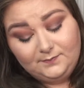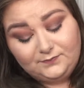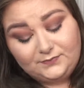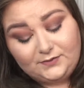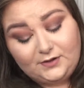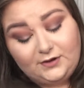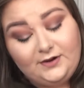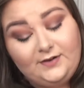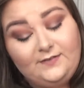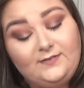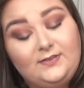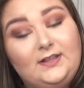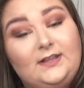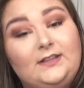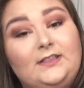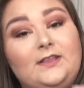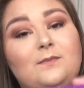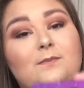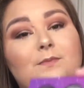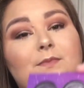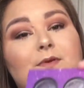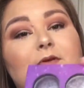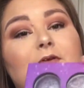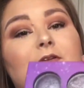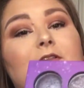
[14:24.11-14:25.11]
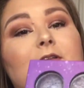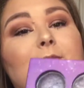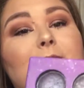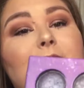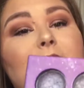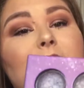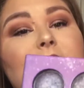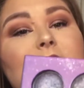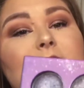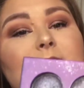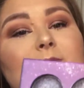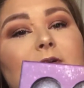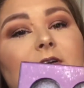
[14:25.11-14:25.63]
Or even like the moon. The
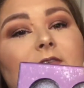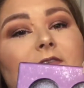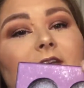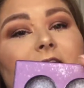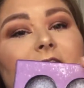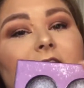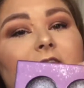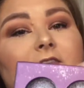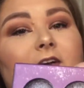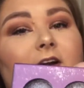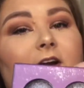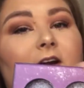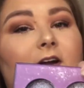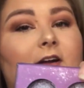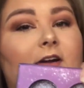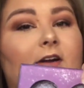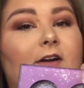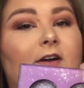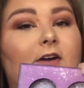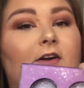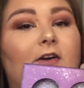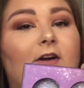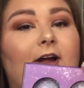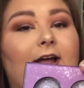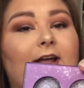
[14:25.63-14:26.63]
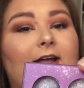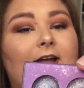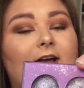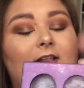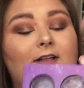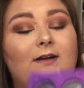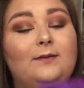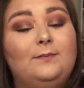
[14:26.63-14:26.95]
moon's more of like a darker gray color,